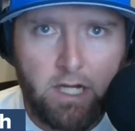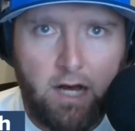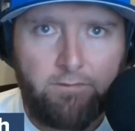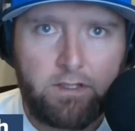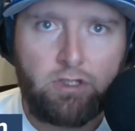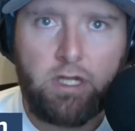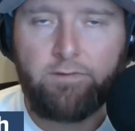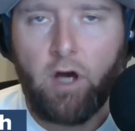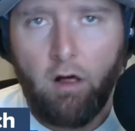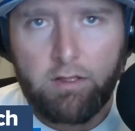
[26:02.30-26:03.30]
option
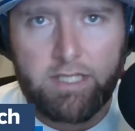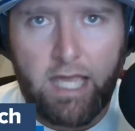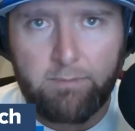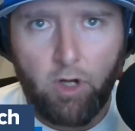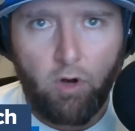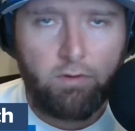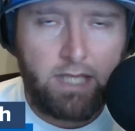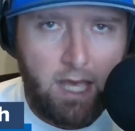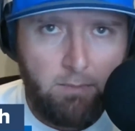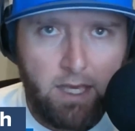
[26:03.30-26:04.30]
offense. Jeff Collins
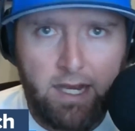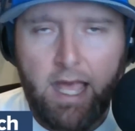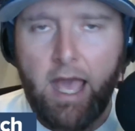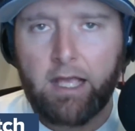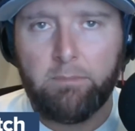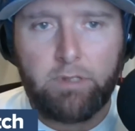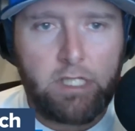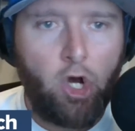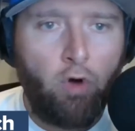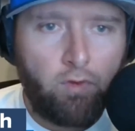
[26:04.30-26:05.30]
came in,
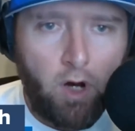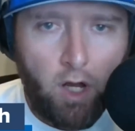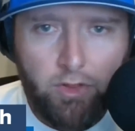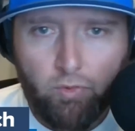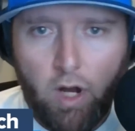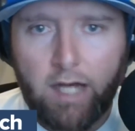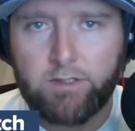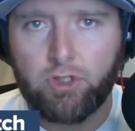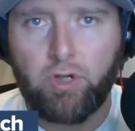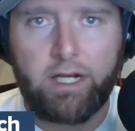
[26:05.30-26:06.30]
completely overhauled the
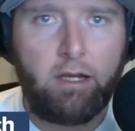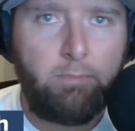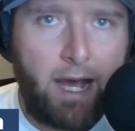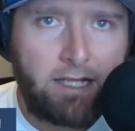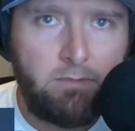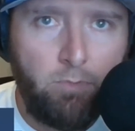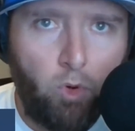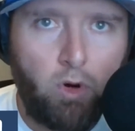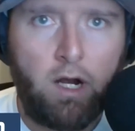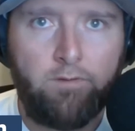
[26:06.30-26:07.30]
roster, trying to get it back
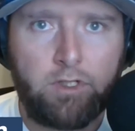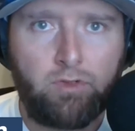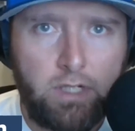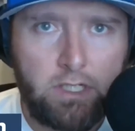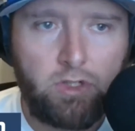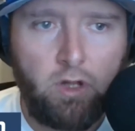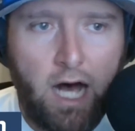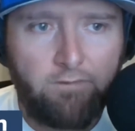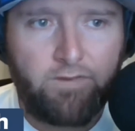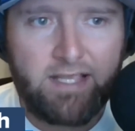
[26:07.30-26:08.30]
to more of a
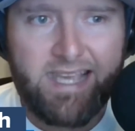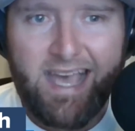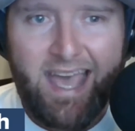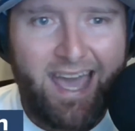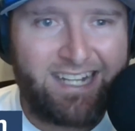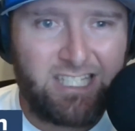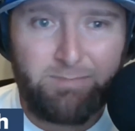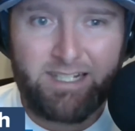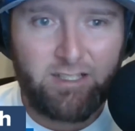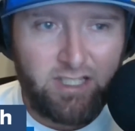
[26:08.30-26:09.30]
traditional offense, and
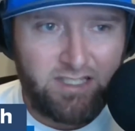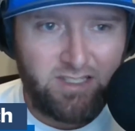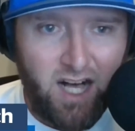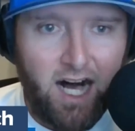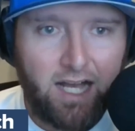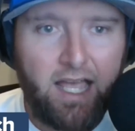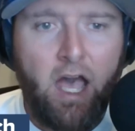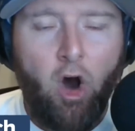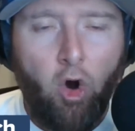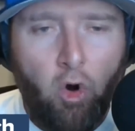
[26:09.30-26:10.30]
it's just been a
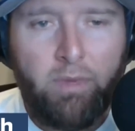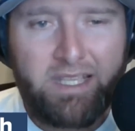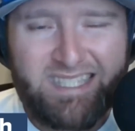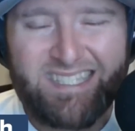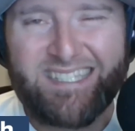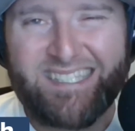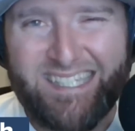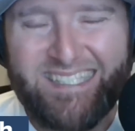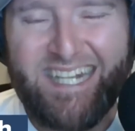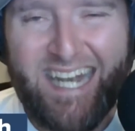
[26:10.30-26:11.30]
slog. Ole Miss is a
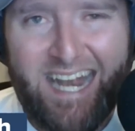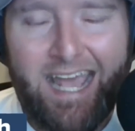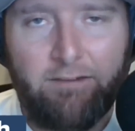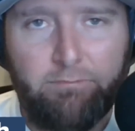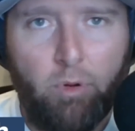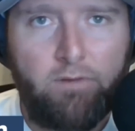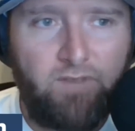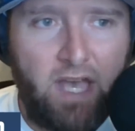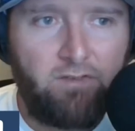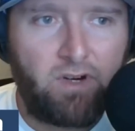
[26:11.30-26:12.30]

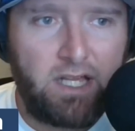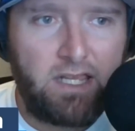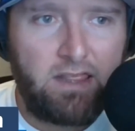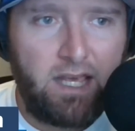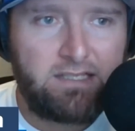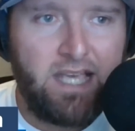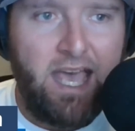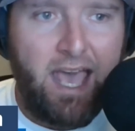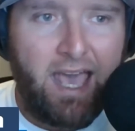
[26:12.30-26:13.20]
16.5-point favorite in this,